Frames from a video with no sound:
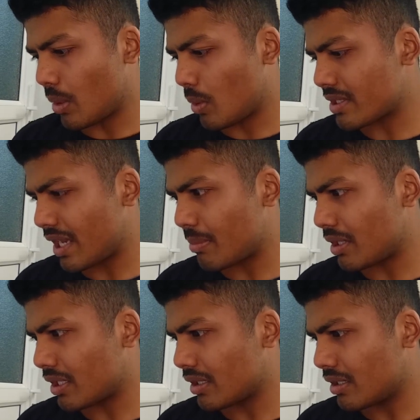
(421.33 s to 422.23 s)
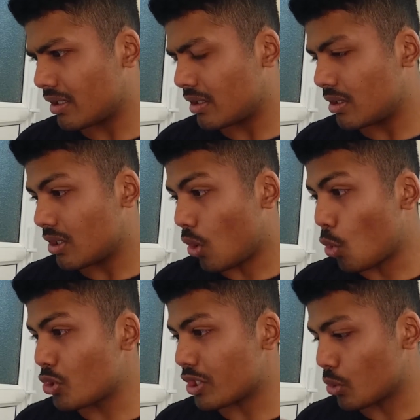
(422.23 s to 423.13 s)
okay what's happening
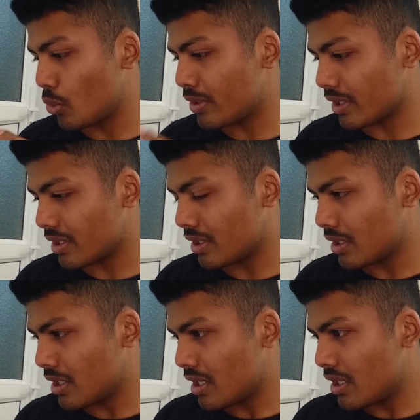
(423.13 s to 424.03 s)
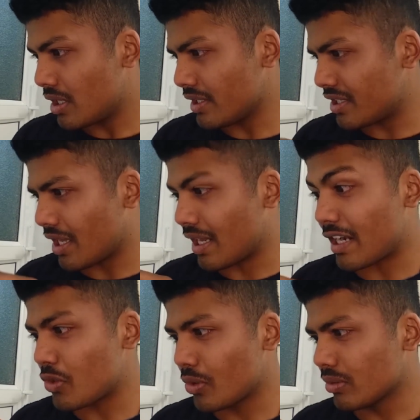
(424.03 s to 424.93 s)
oh shit who is it I
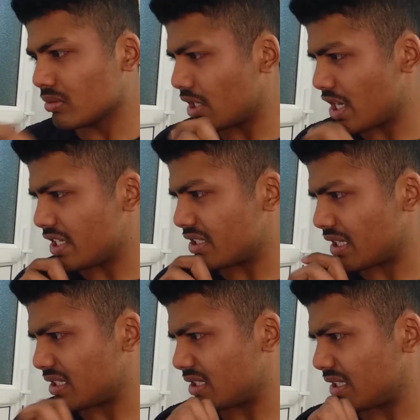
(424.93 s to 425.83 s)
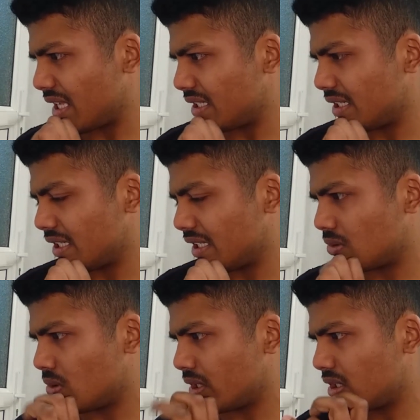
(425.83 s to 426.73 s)
don't know. Uh, is that, is that
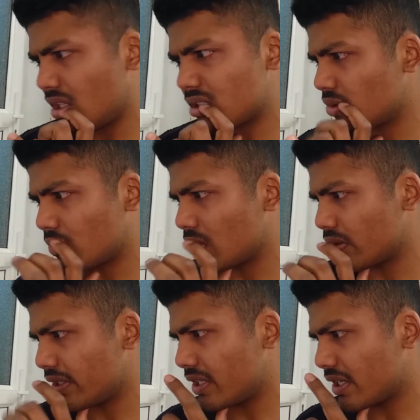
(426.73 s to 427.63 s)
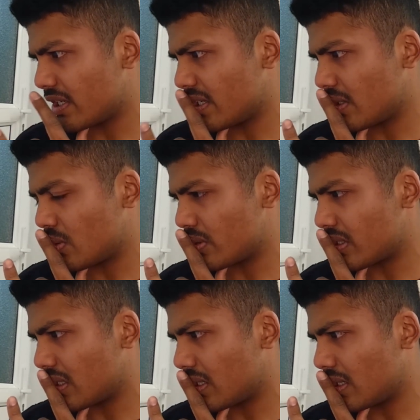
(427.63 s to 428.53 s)
uh, corny? No, not corny. Uh,
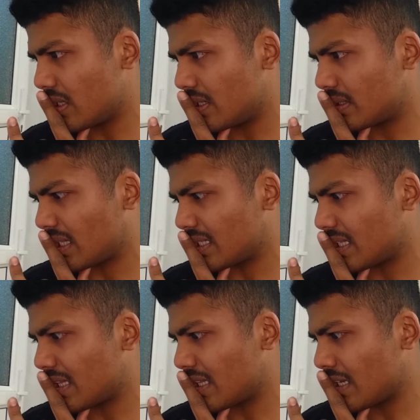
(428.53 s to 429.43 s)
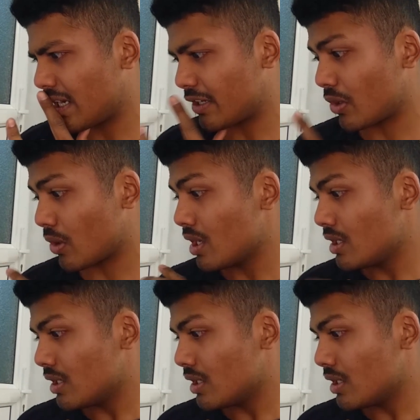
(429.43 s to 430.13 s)
who's it? Uh, da, da, da, da, da, I don't know.